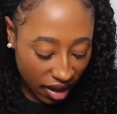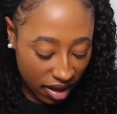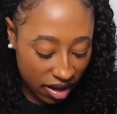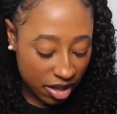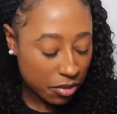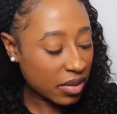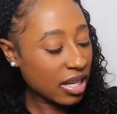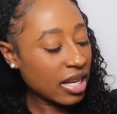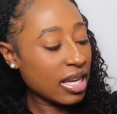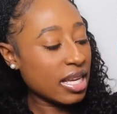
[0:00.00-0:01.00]
um,
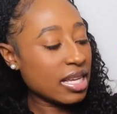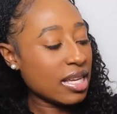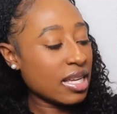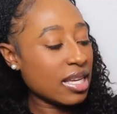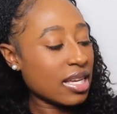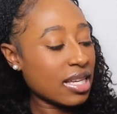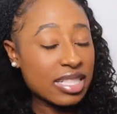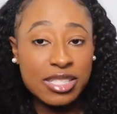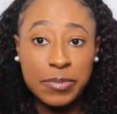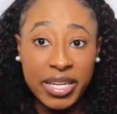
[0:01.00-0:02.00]

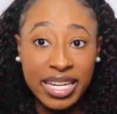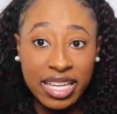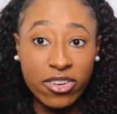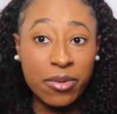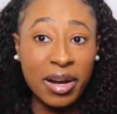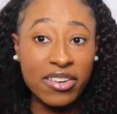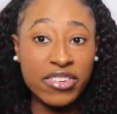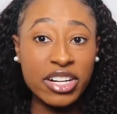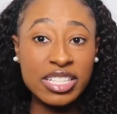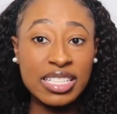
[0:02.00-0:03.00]
speedy or my
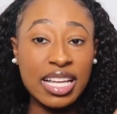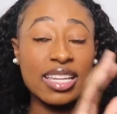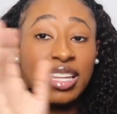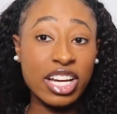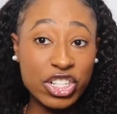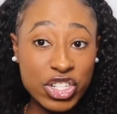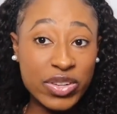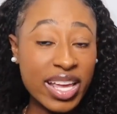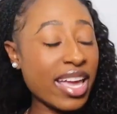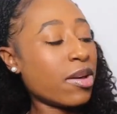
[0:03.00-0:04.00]
first
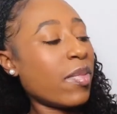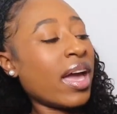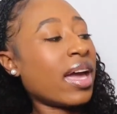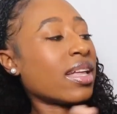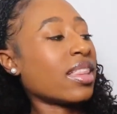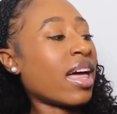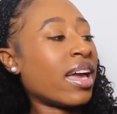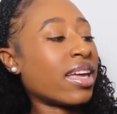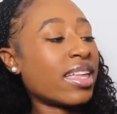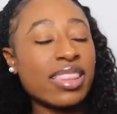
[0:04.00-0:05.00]
luxury handbag,
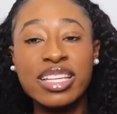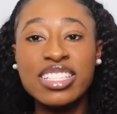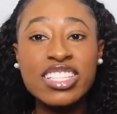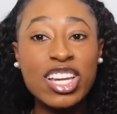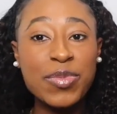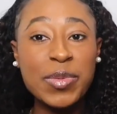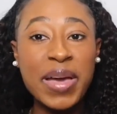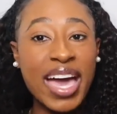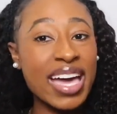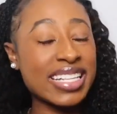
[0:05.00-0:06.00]
like this is going to be
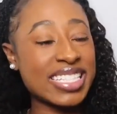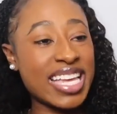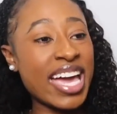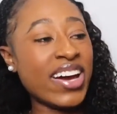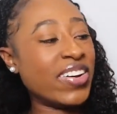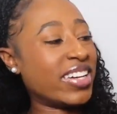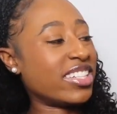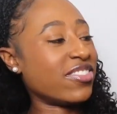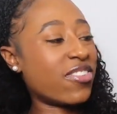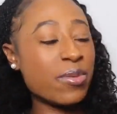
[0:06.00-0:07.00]
passed down
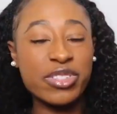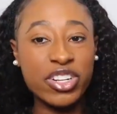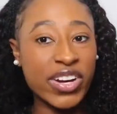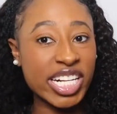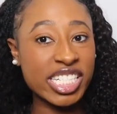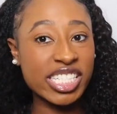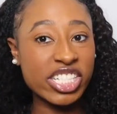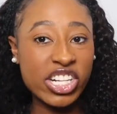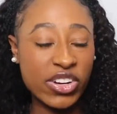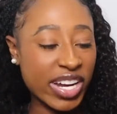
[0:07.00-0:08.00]
from generations to
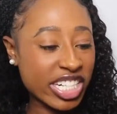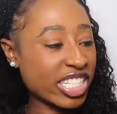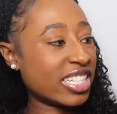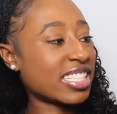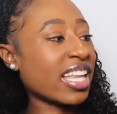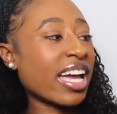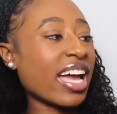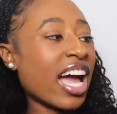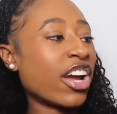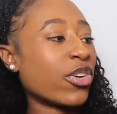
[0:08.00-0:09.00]
generations.
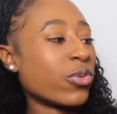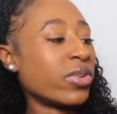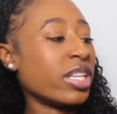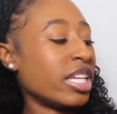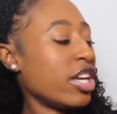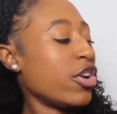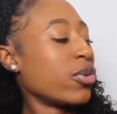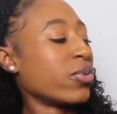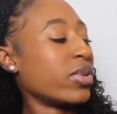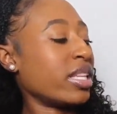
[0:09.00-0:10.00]
Like I really,
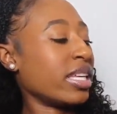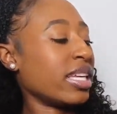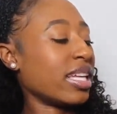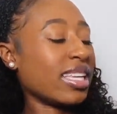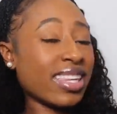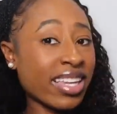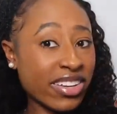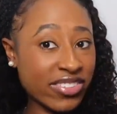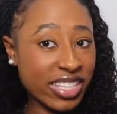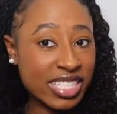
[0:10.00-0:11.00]
really
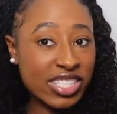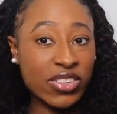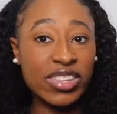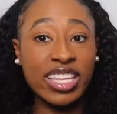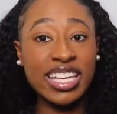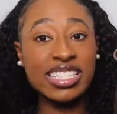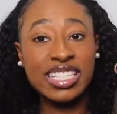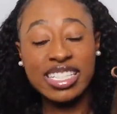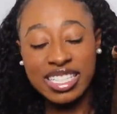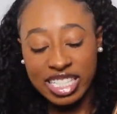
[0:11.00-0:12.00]
love it. So yes,
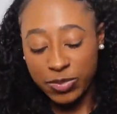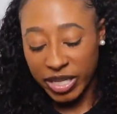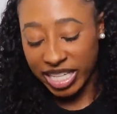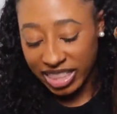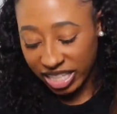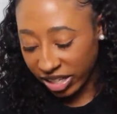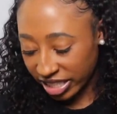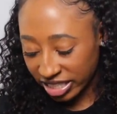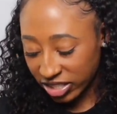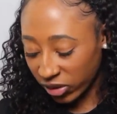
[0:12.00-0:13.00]
this is the Speedy
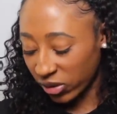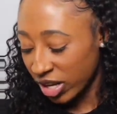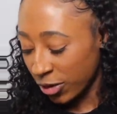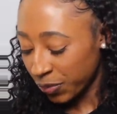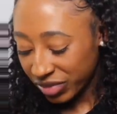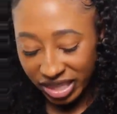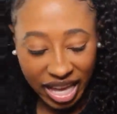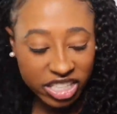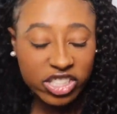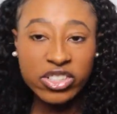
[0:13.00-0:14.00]
30. So
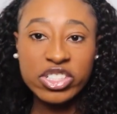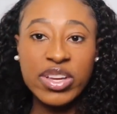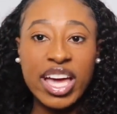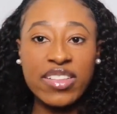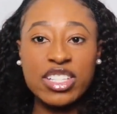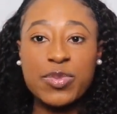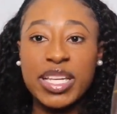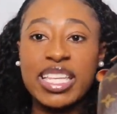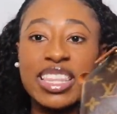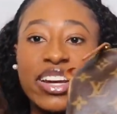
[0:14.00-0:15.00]
I showed you how the
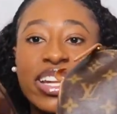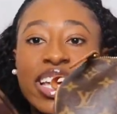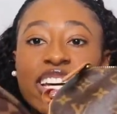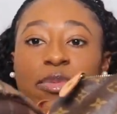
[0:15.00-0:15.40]
Speedy 30 in